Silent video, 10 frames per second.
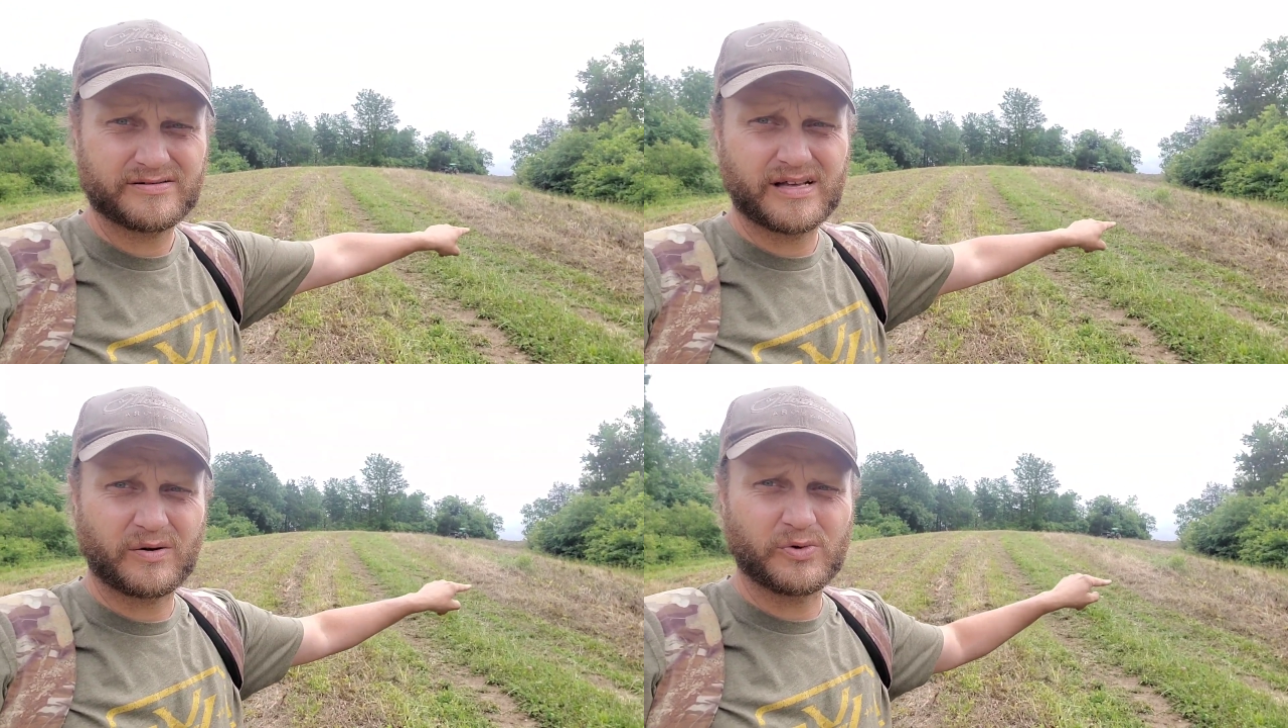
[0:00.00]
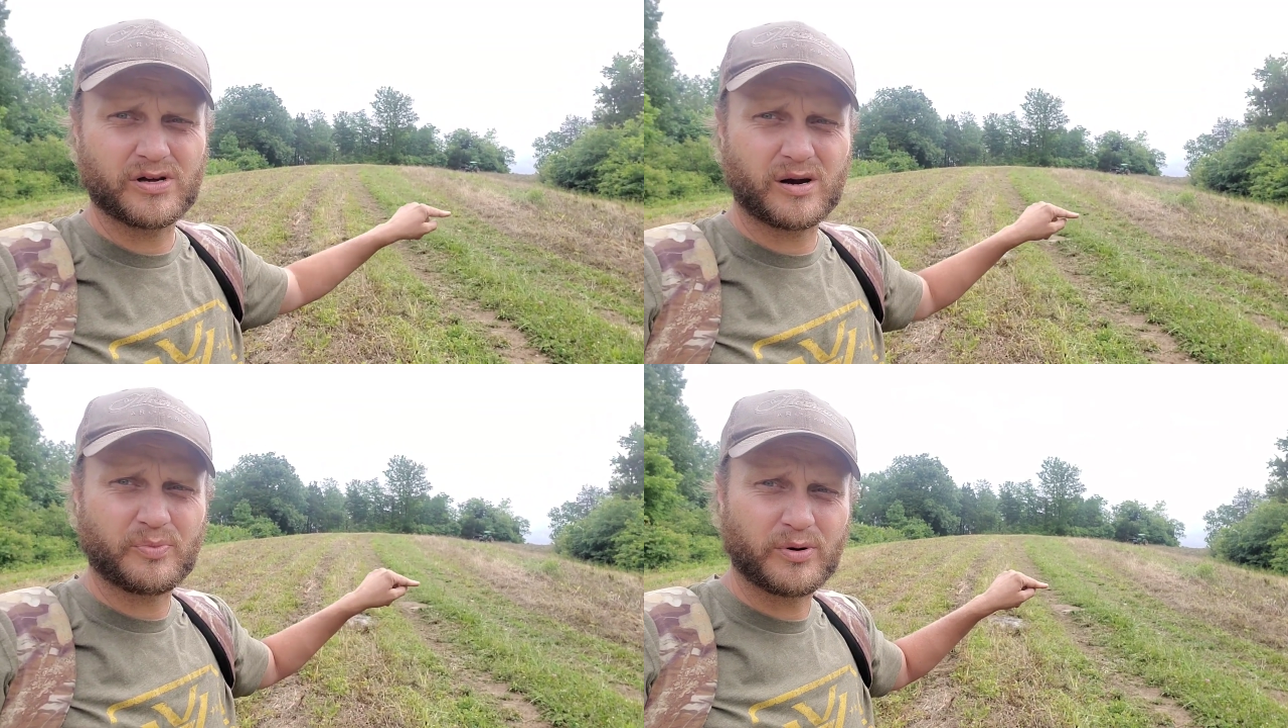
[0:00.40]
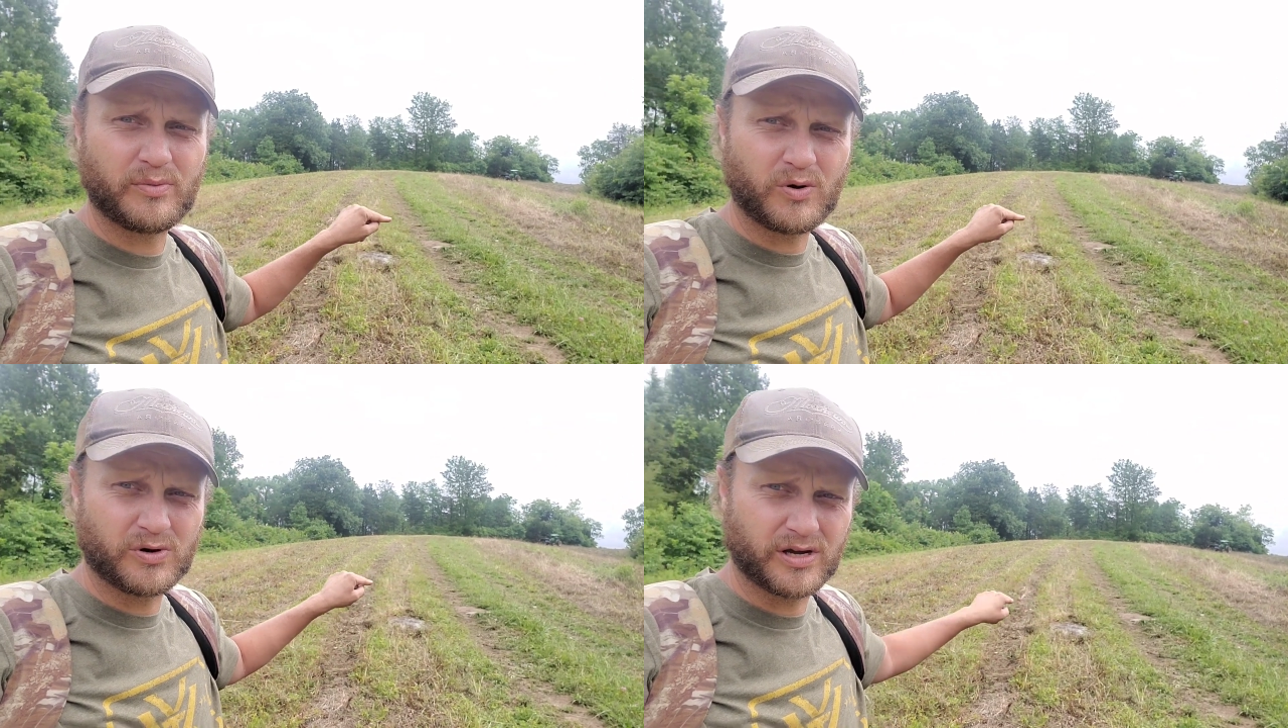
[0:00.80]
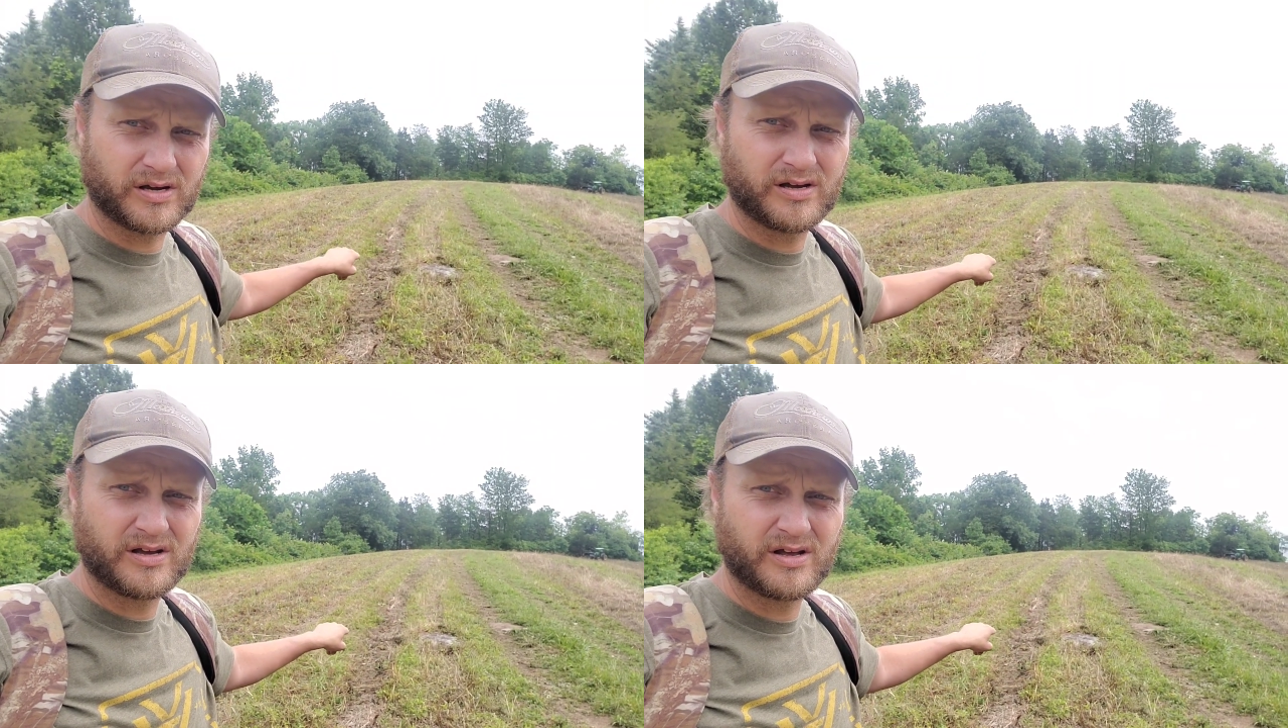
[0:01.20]
that we are promoting
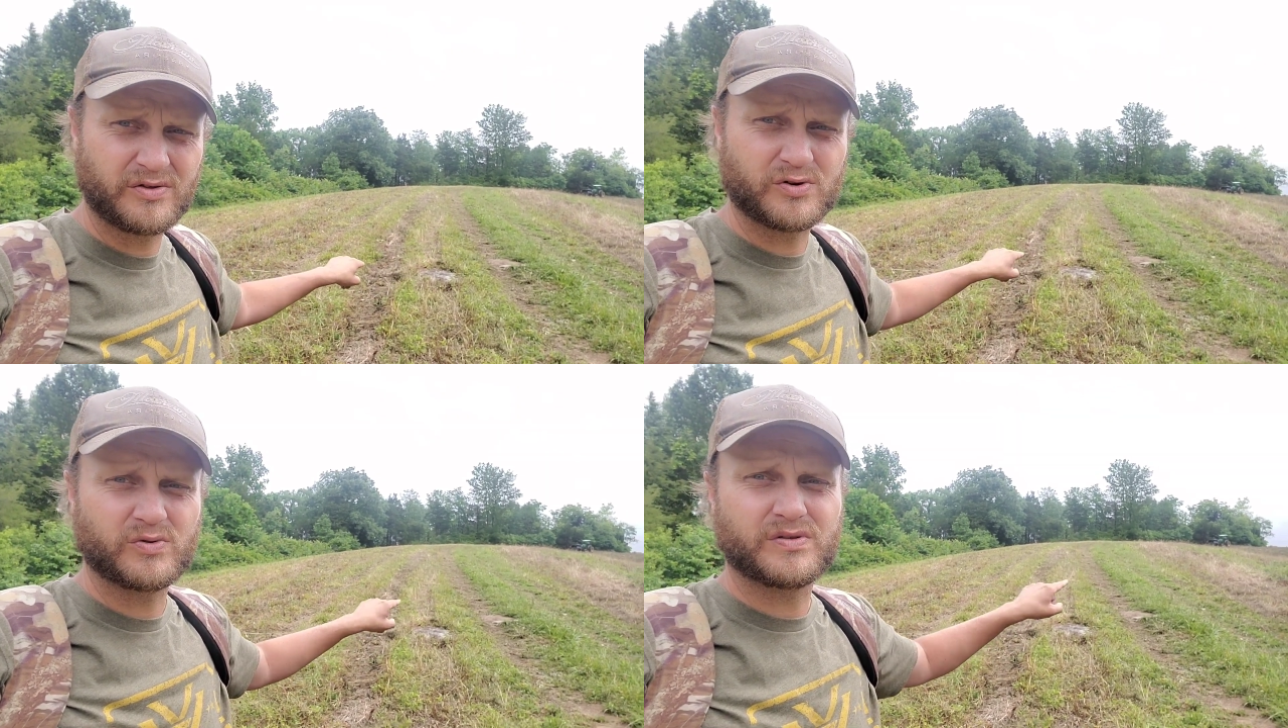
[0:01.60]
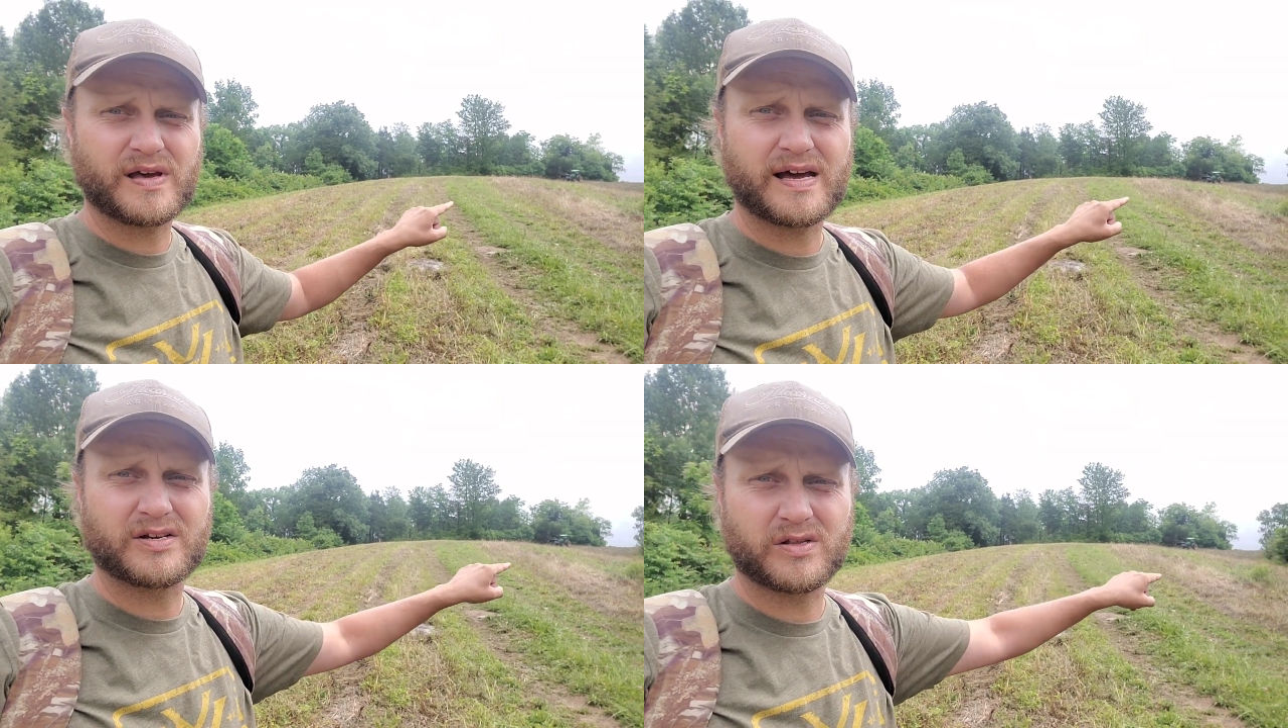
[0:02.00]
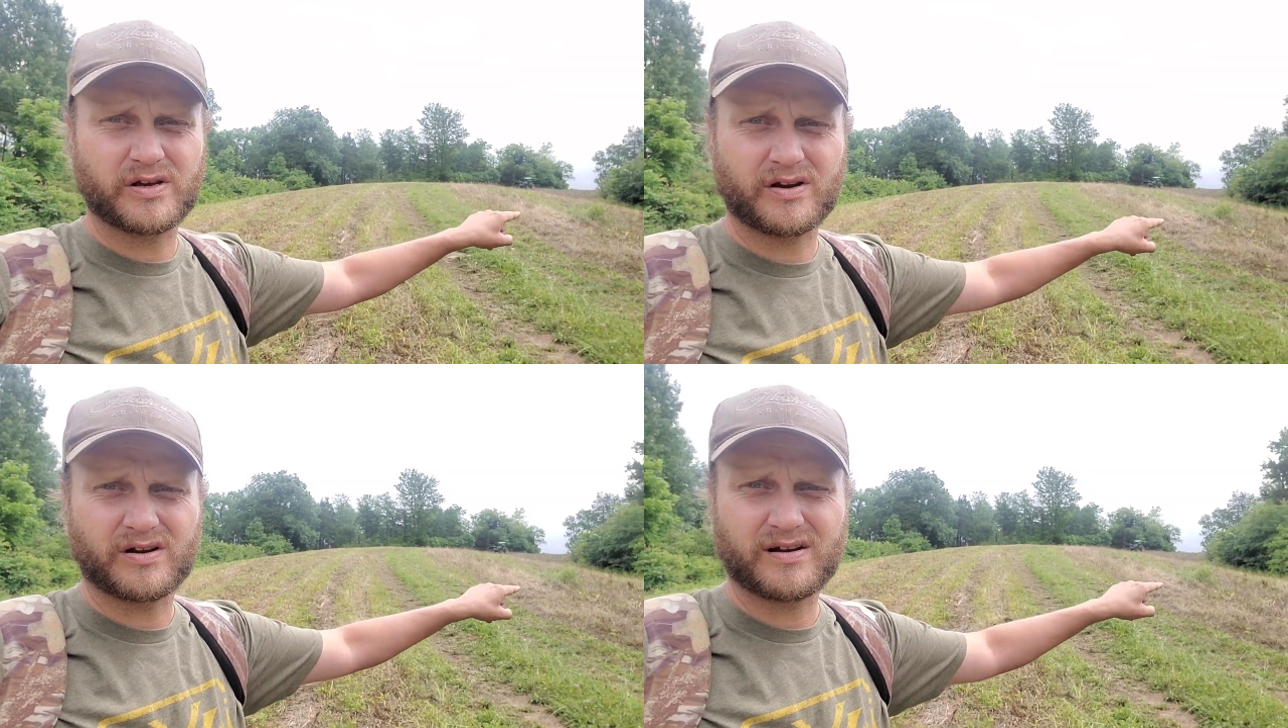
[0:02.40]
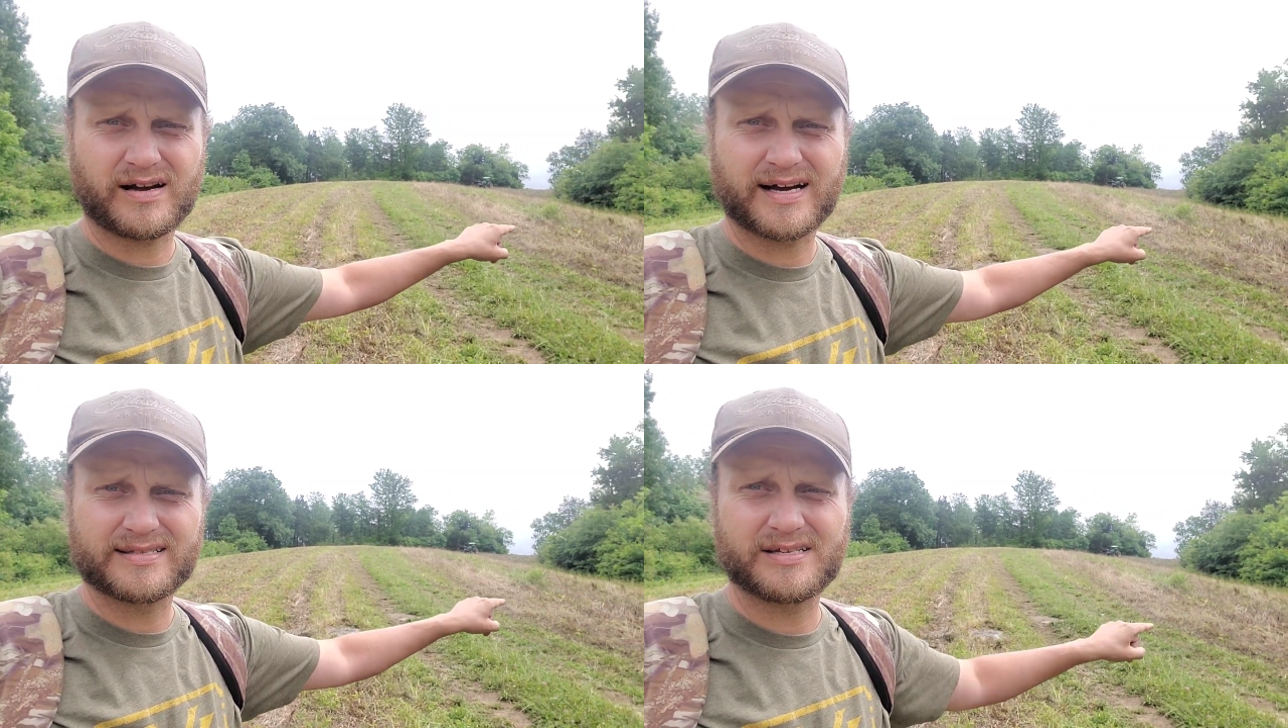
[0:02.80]
through a thatch layer
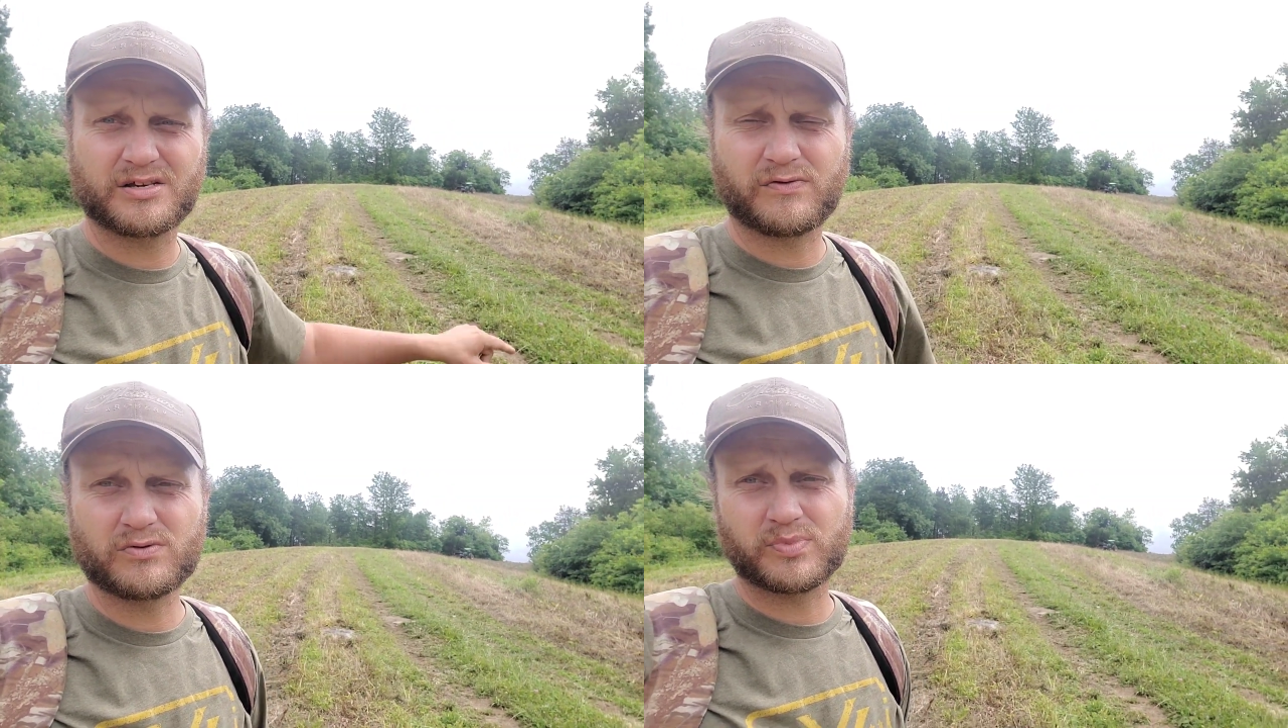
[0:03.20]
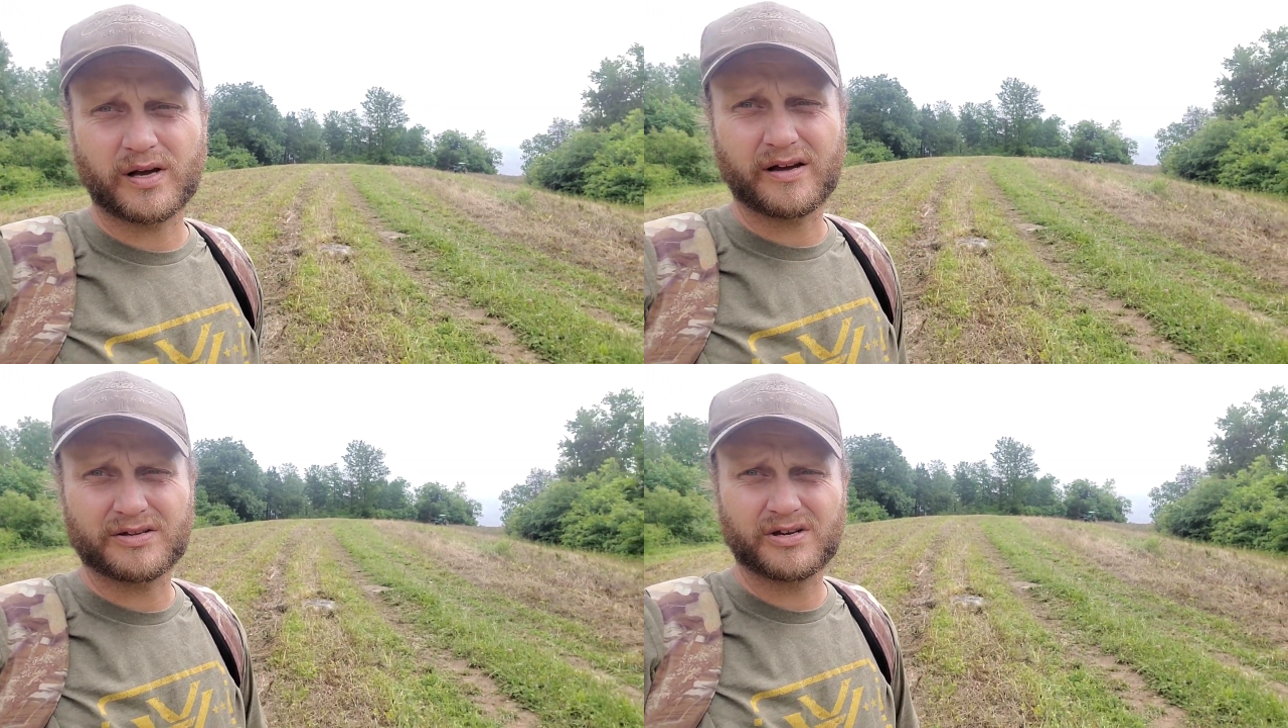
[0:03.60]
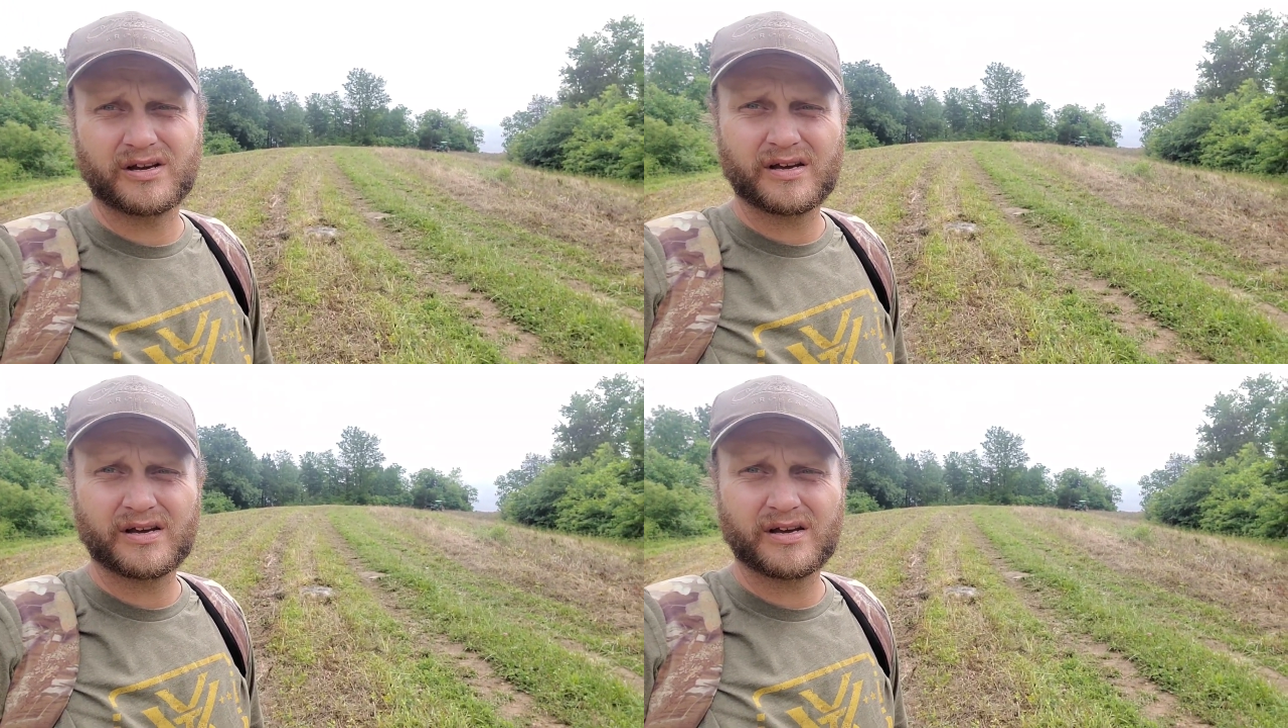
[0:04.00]
on these food plots